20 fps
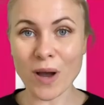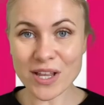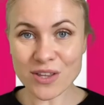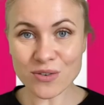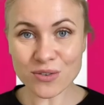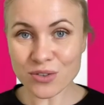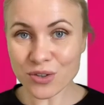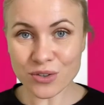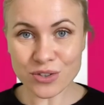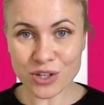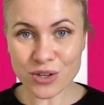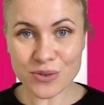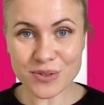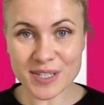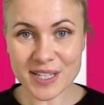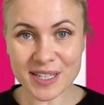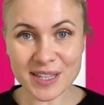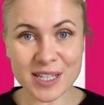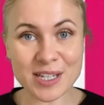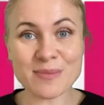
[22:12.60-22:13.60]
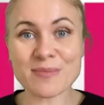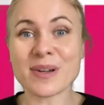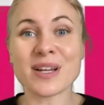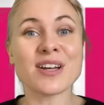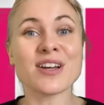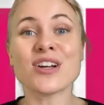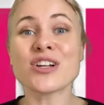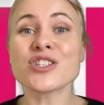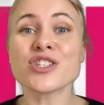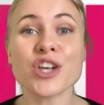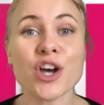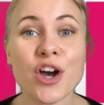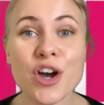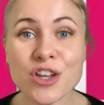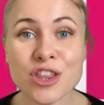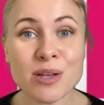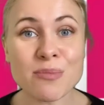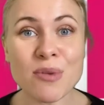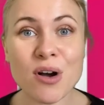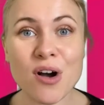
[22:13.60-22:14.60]
you're not using them, turn
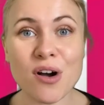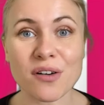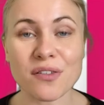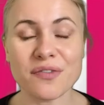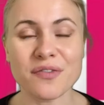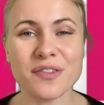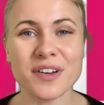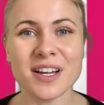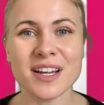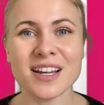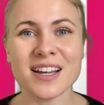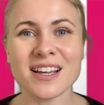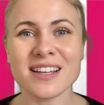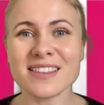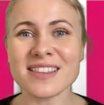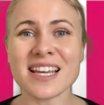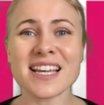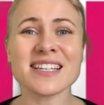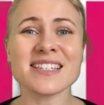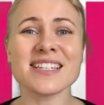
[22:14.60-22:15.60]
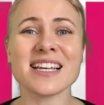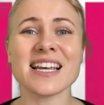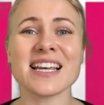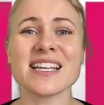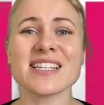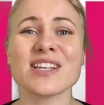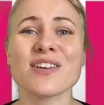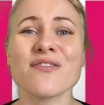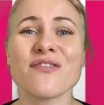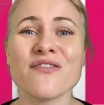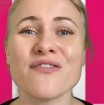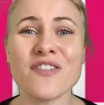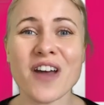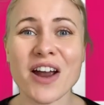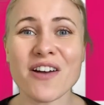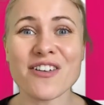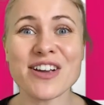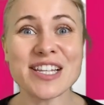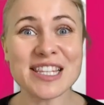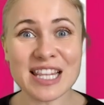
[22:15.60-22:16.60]
them off. This is a
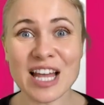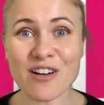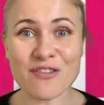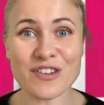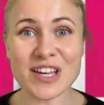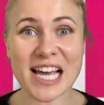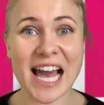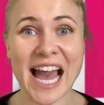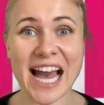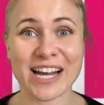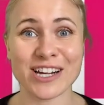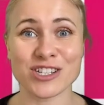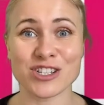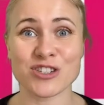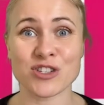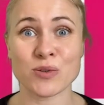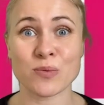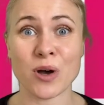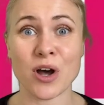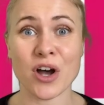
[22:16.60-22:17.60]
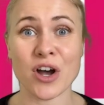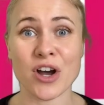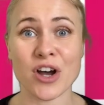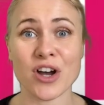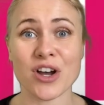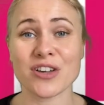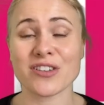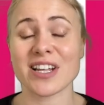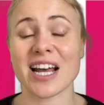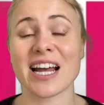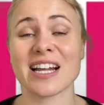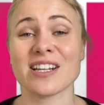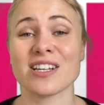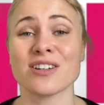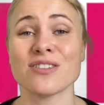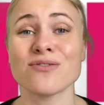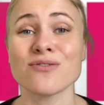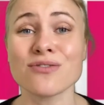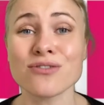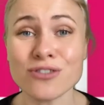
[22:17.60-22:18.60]
very loving action to our Earth and
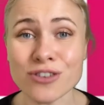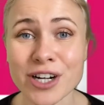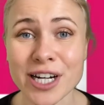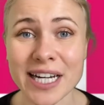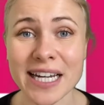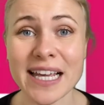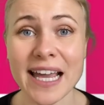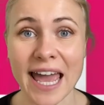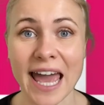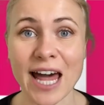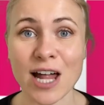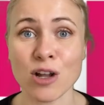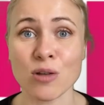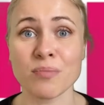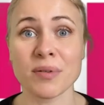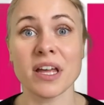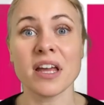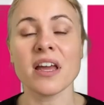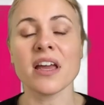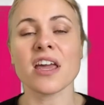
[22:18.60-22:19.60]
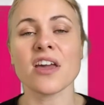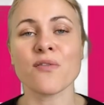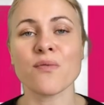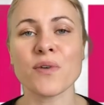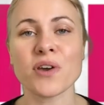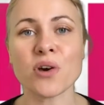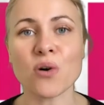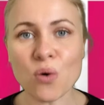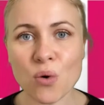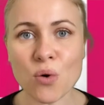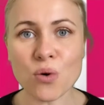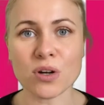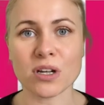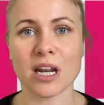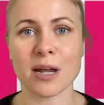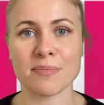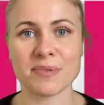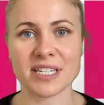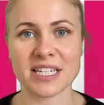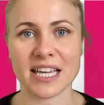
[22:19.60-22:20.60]
can really help if we all
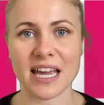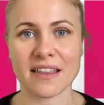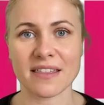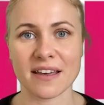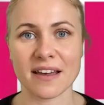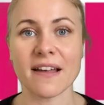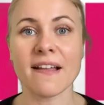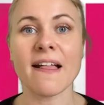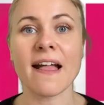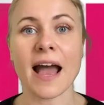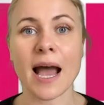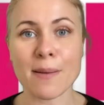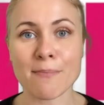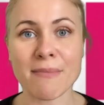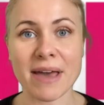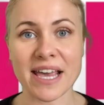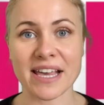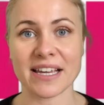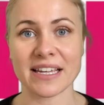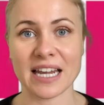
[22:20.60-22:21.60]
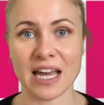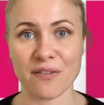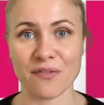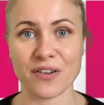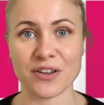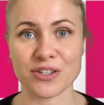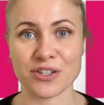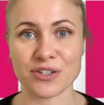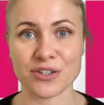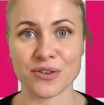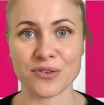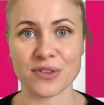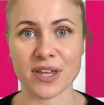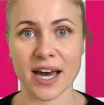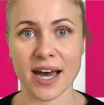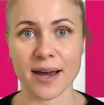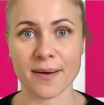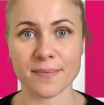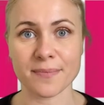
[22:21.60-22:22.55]
club together and make an effort to do that.